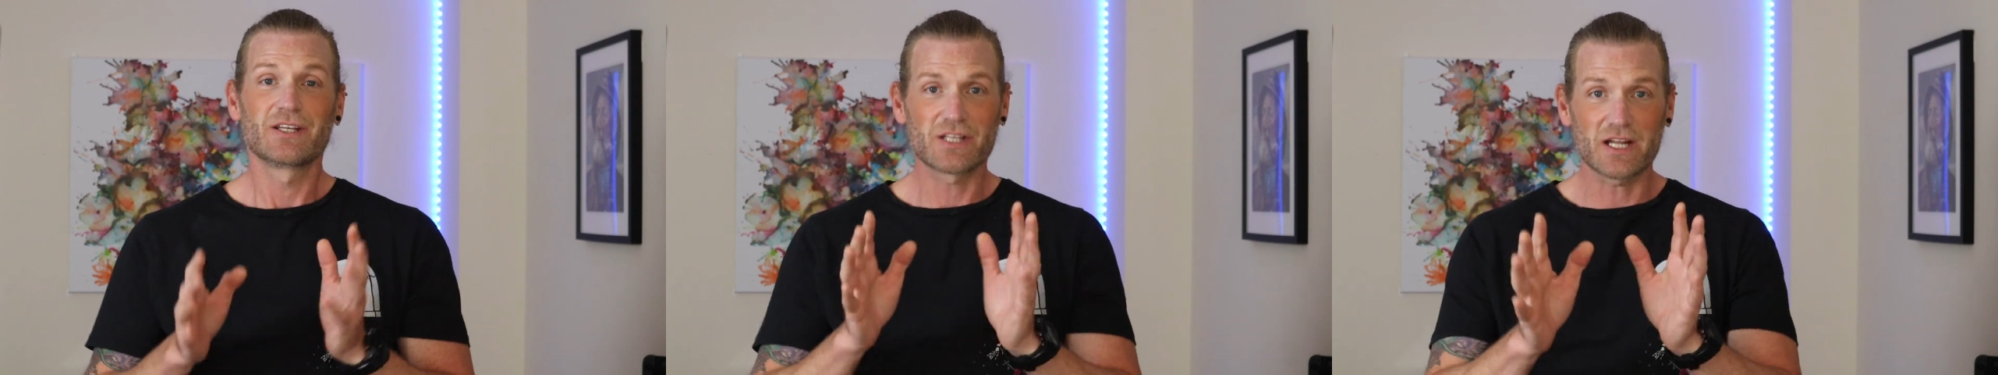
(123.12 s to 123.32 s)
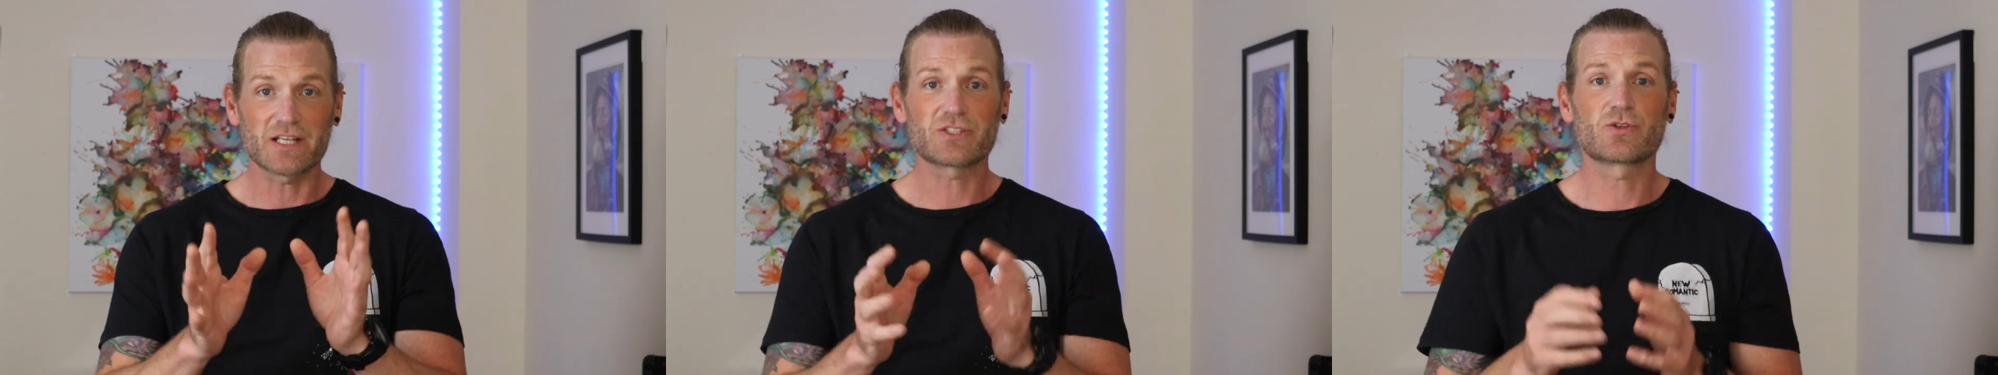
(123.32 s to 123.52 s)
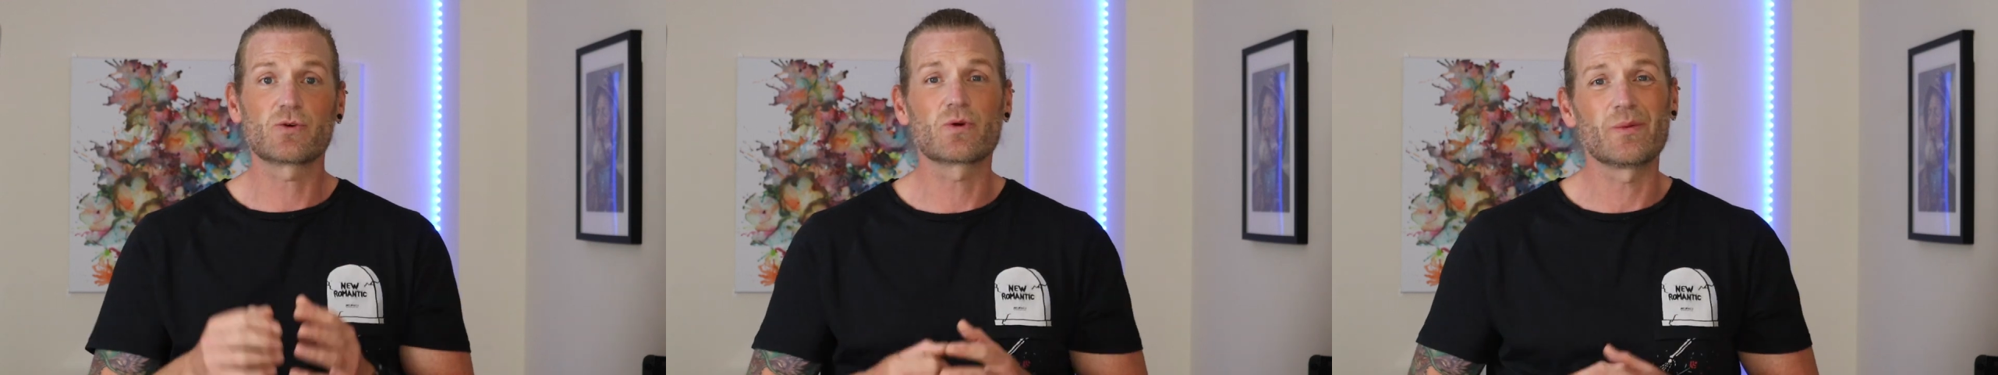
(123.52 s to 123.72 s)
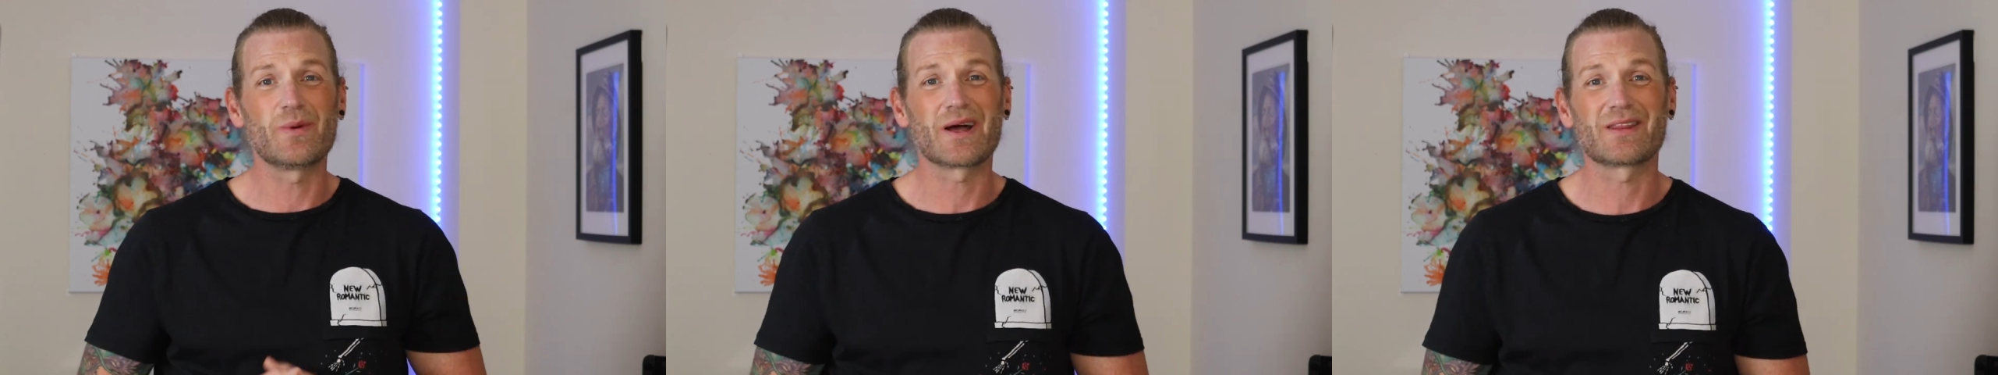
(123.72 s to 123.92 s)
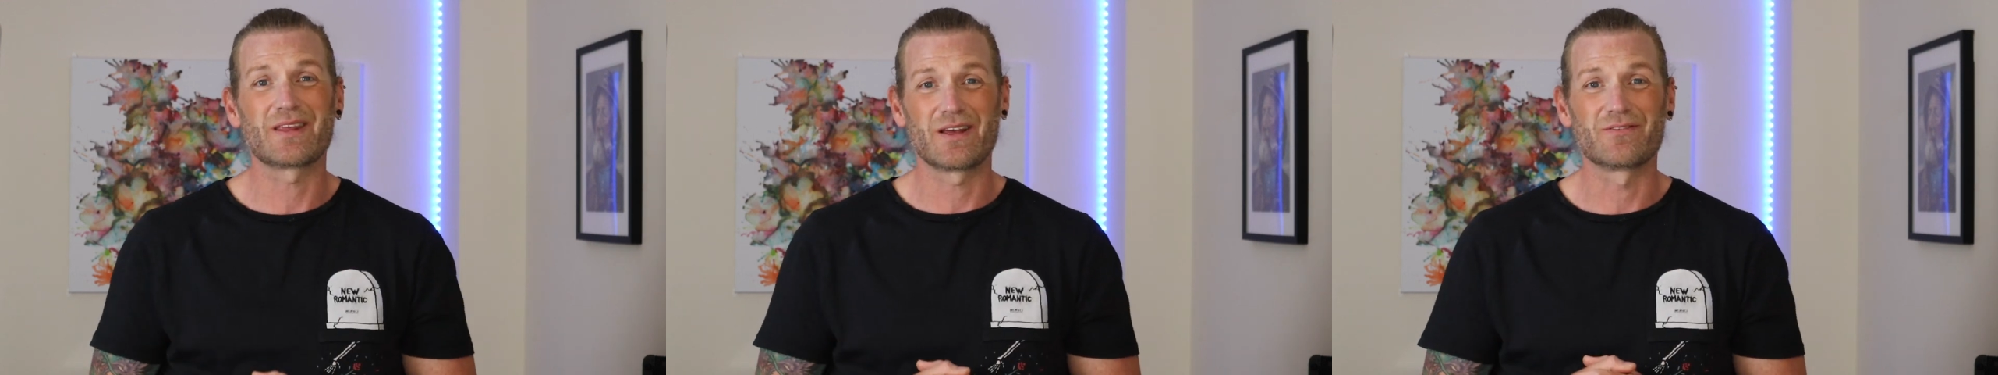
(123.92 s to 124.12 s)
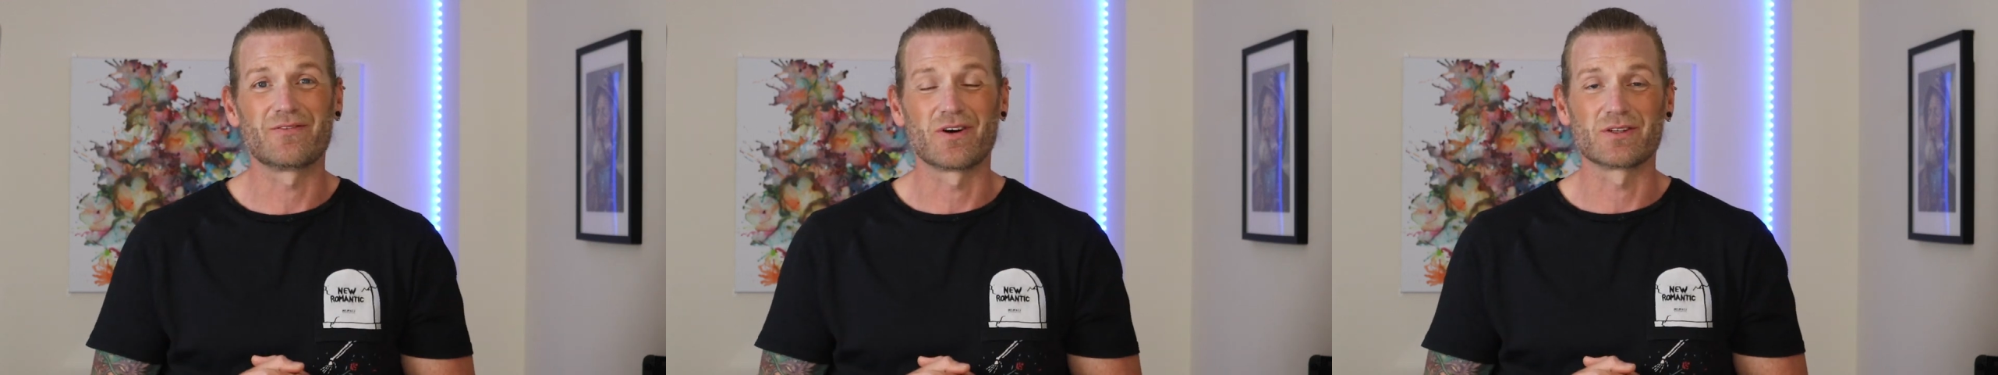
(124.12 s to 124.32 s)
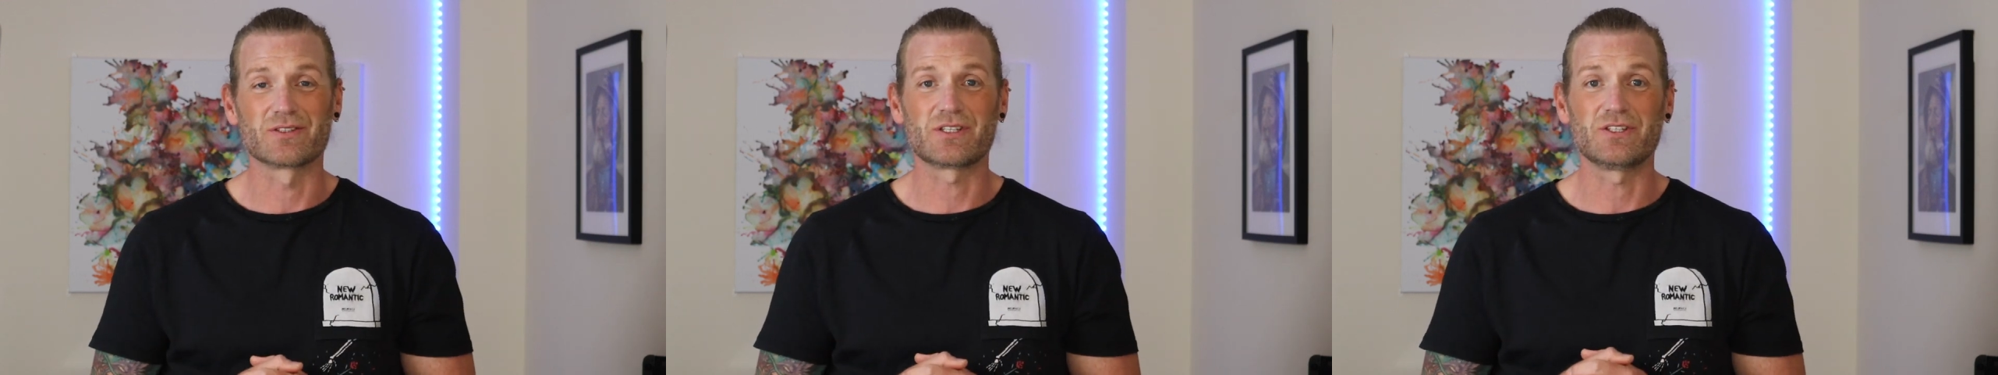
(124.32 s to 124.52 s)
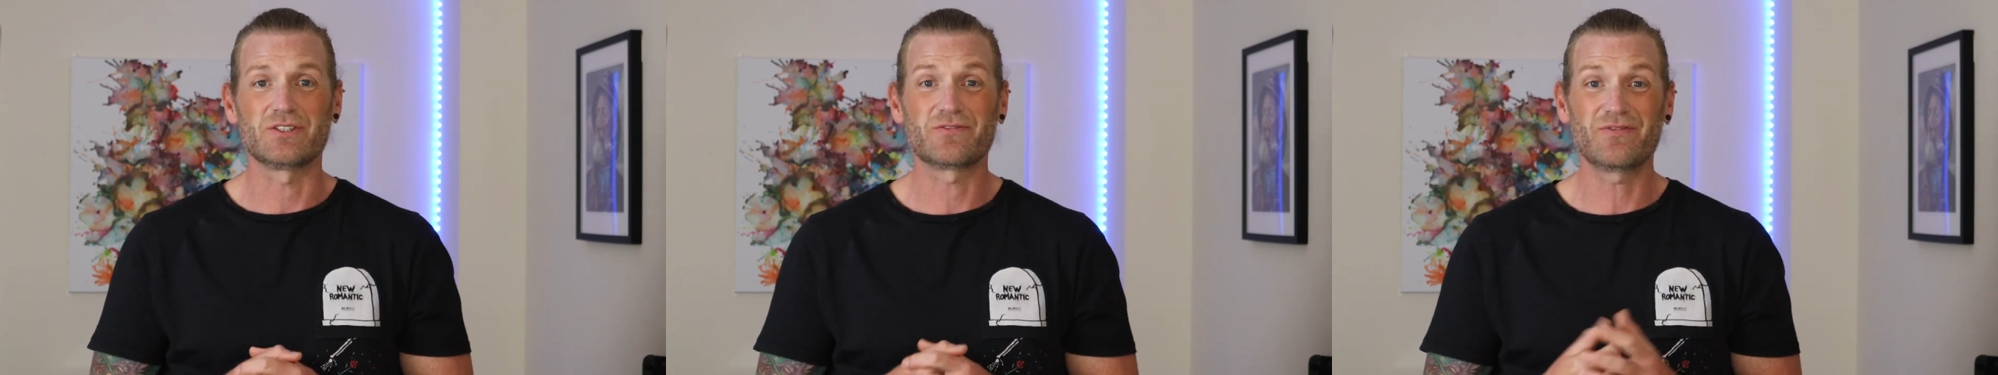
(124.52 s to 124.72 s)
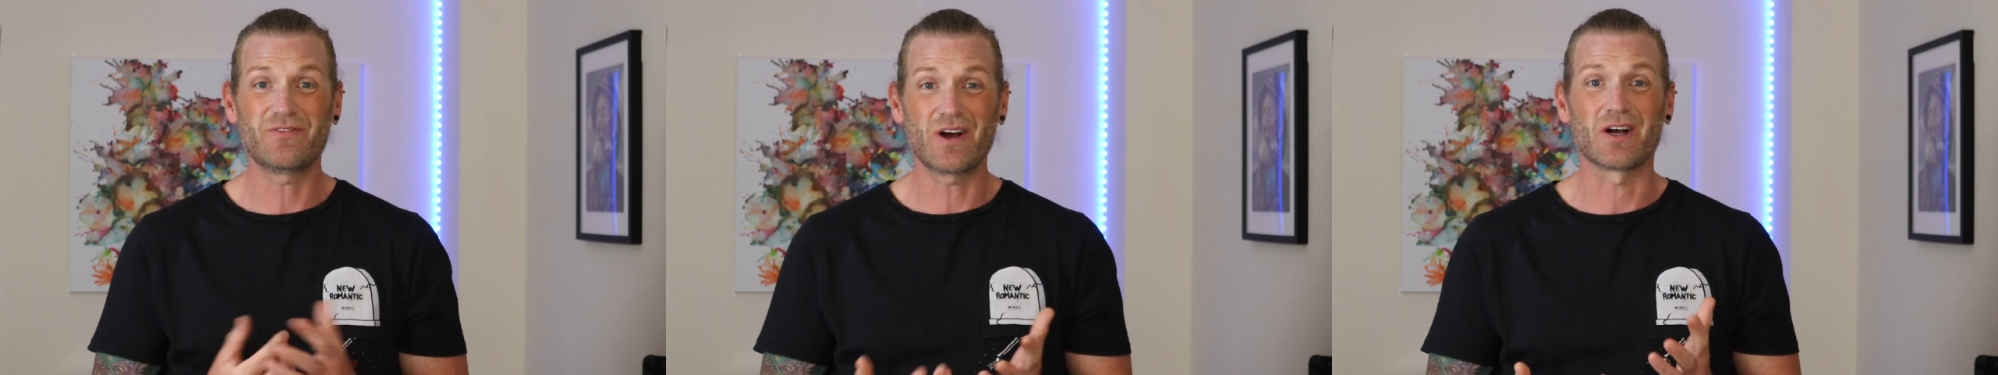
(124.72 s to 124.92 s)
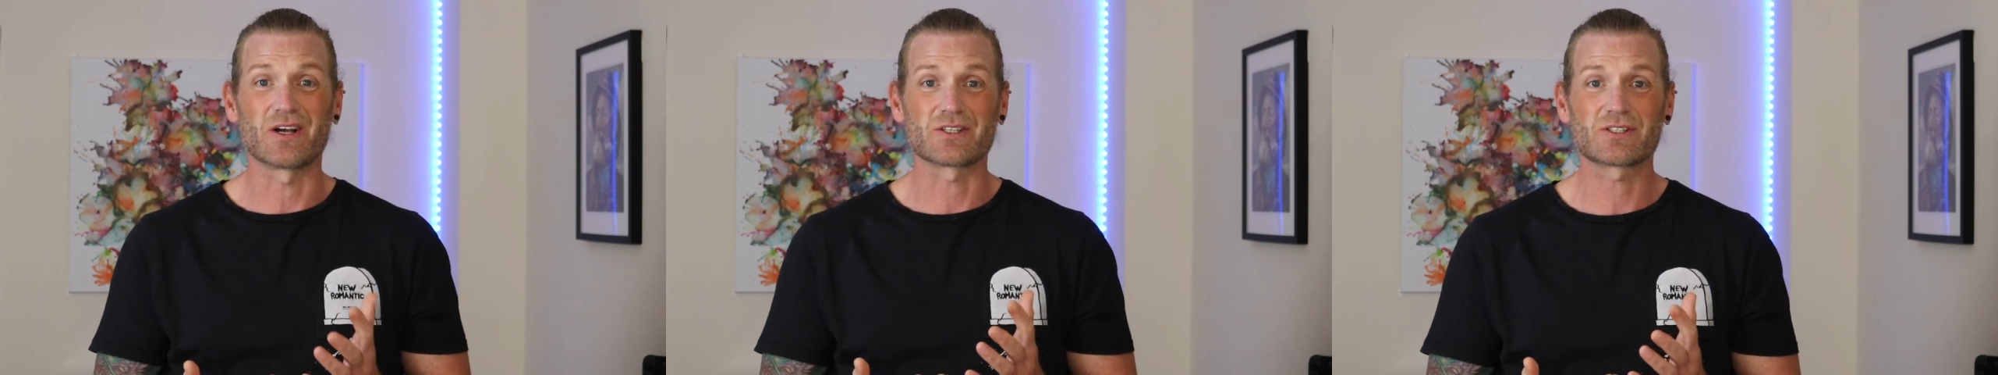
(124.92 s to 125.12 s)
So let's talk about the advantage
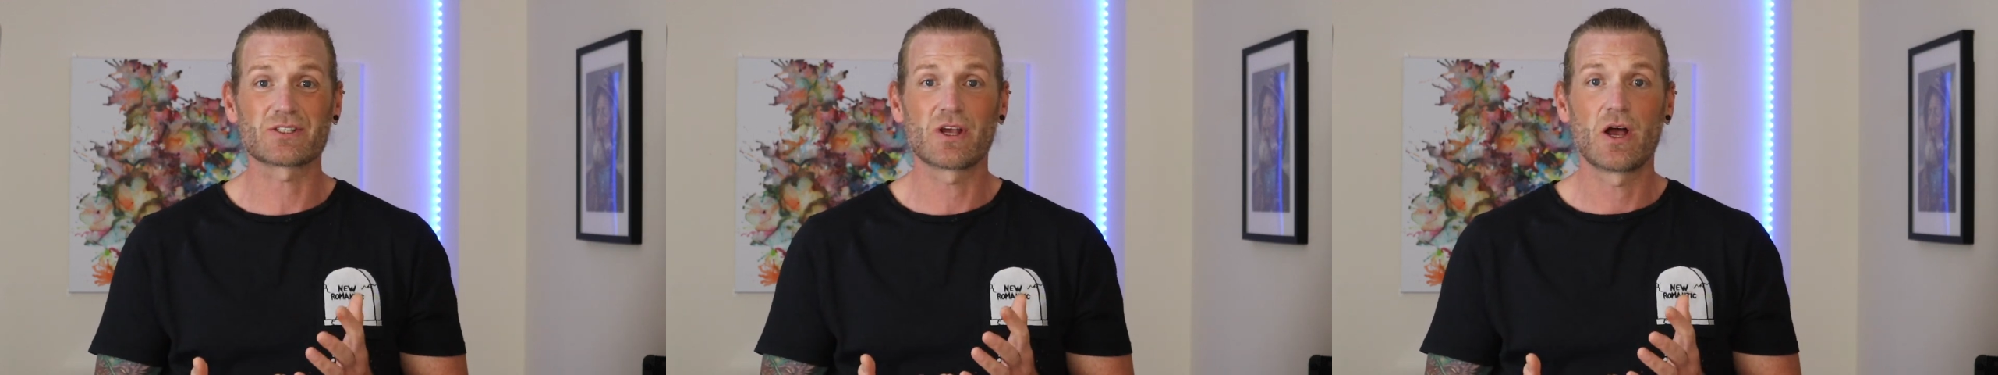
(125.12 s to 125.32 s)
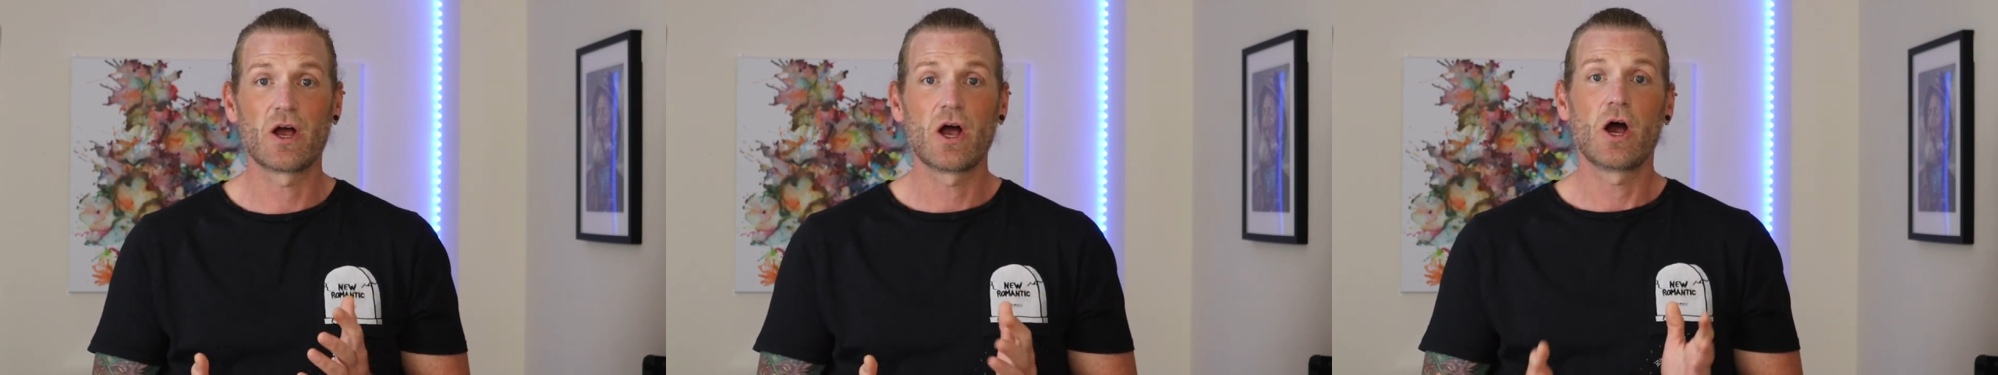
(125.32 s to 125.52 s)
first.